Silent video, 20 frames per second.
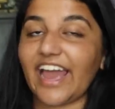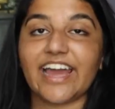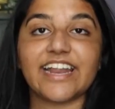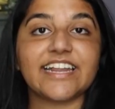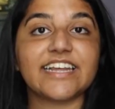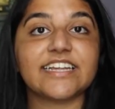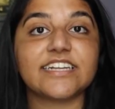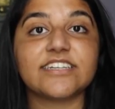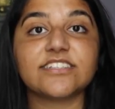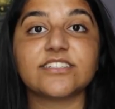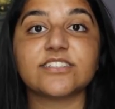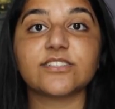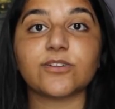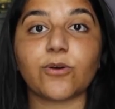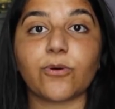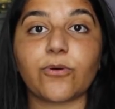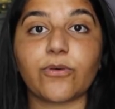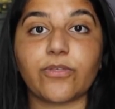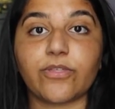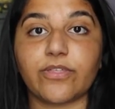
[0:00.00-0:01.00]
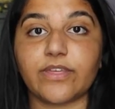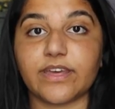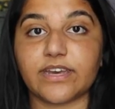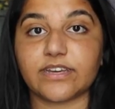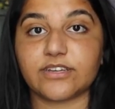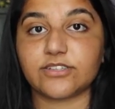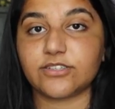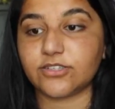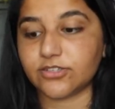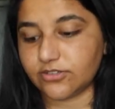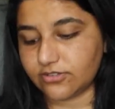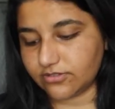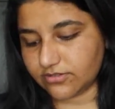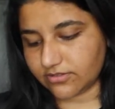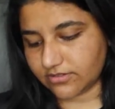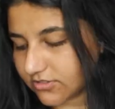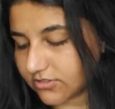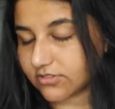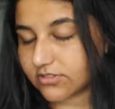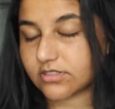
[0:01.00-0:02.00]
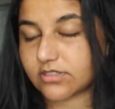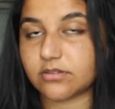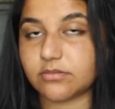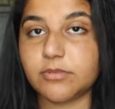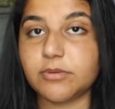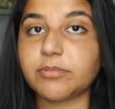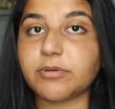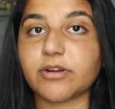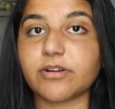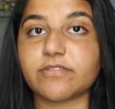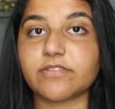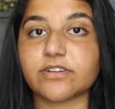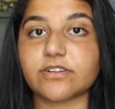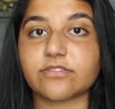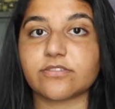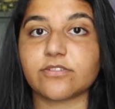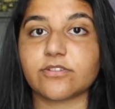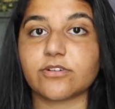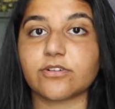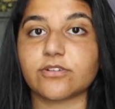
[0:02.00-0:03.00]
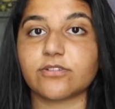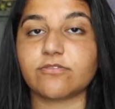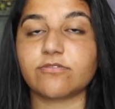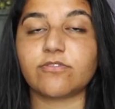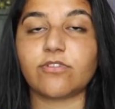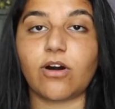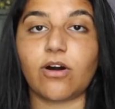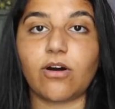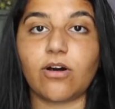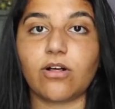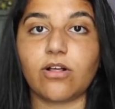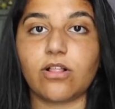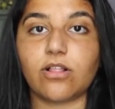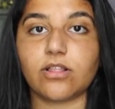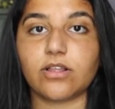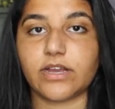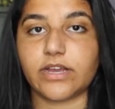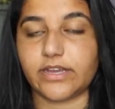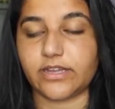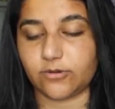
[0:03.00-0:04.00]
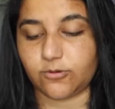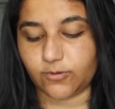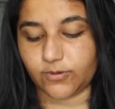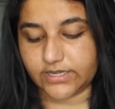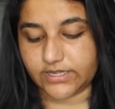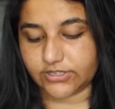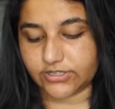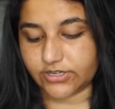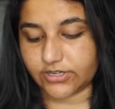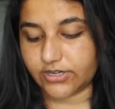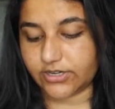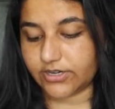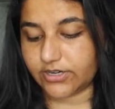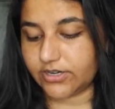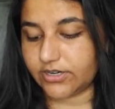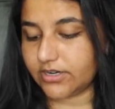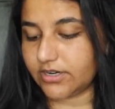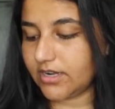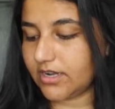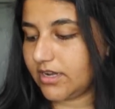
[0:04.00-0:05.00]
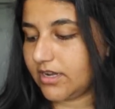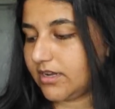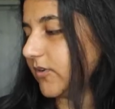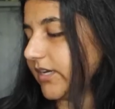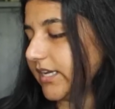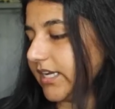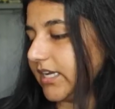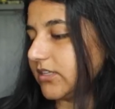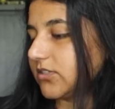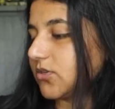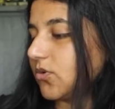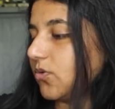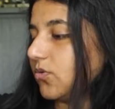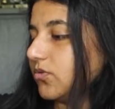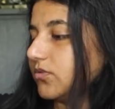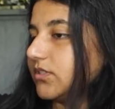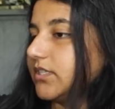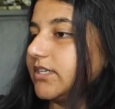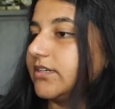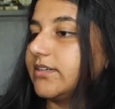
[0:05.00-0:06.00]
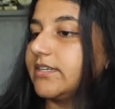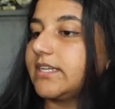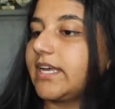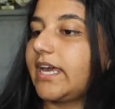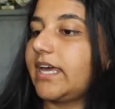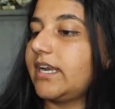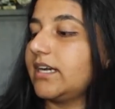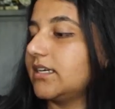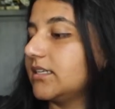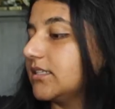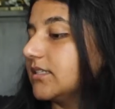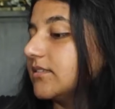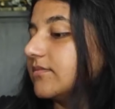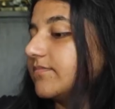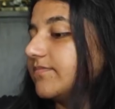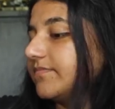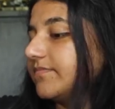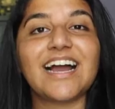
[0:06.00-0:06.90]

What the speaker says: And it is so thick too. So it's gonna be perfect for fall and winter when it gets cold here in Canada.